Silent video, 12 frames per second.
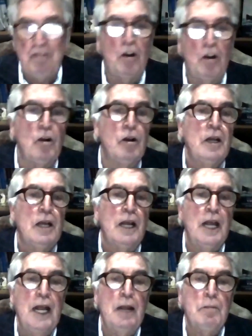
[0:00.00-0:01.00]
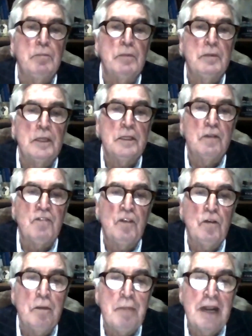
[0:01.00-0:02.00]
for a
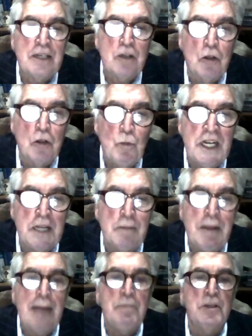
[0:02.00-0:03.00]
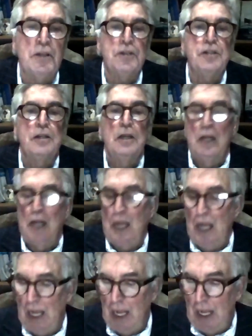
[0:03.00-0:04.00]
man called William Hammond,
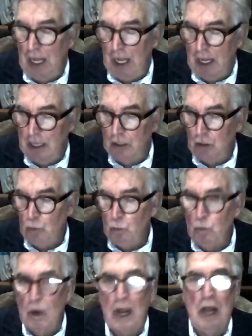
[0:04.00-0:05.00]
who